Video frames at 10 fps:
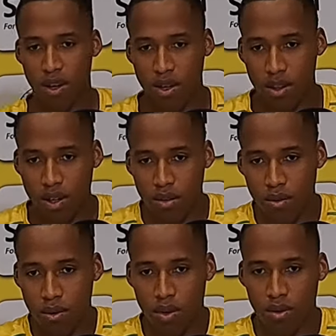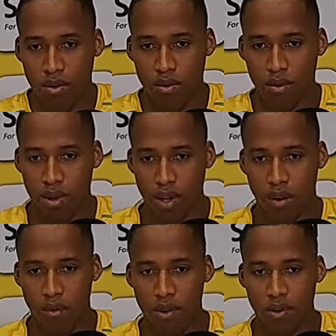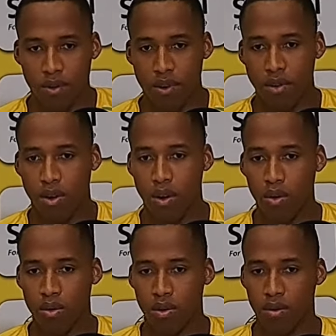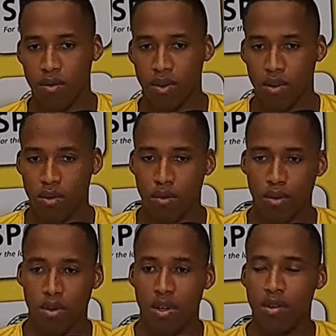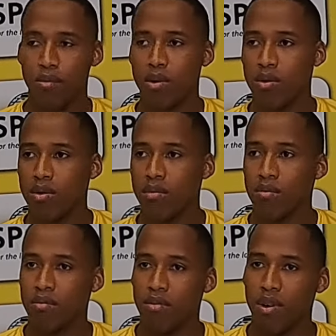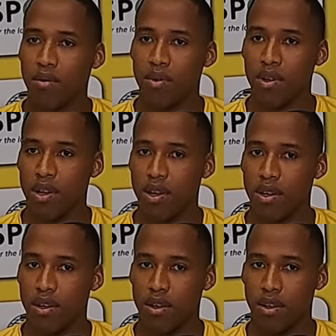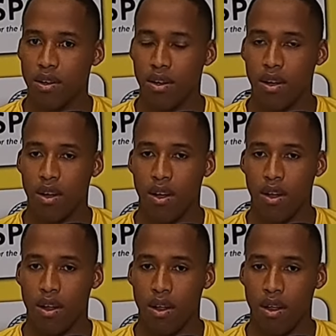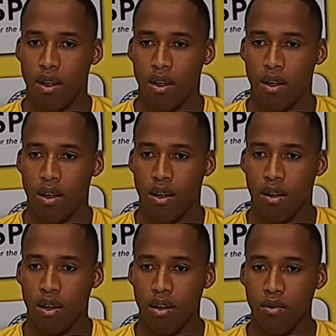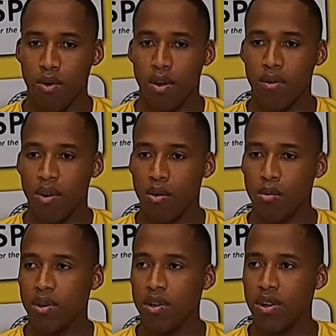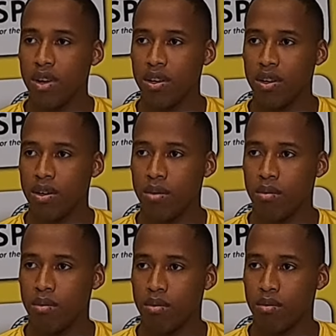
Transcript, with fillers: I think we we are very very close. First of all, I speak to him every day, uh, and we have an open relationship,